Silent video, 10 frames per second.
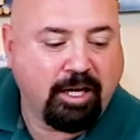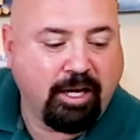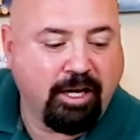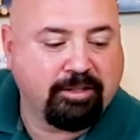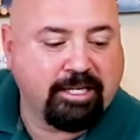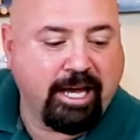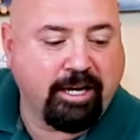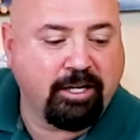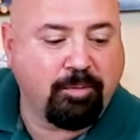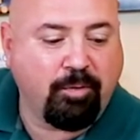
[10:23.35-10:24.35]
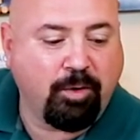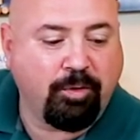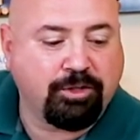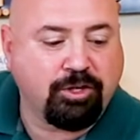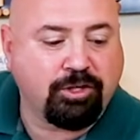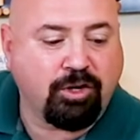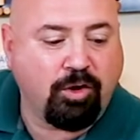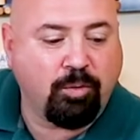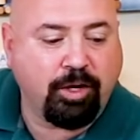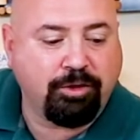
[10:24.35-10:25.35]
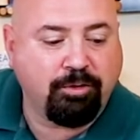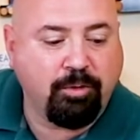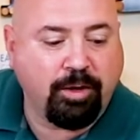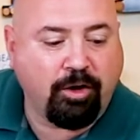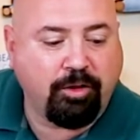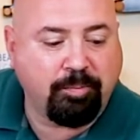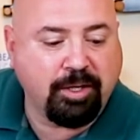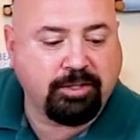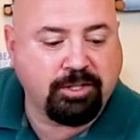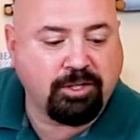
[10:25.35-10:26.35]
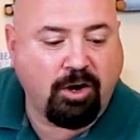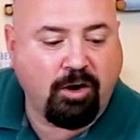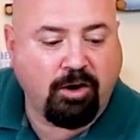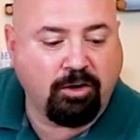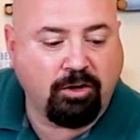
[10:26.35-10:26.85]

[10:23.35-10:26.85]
It's getting to the point where it's cooked all the way through and all the pieces are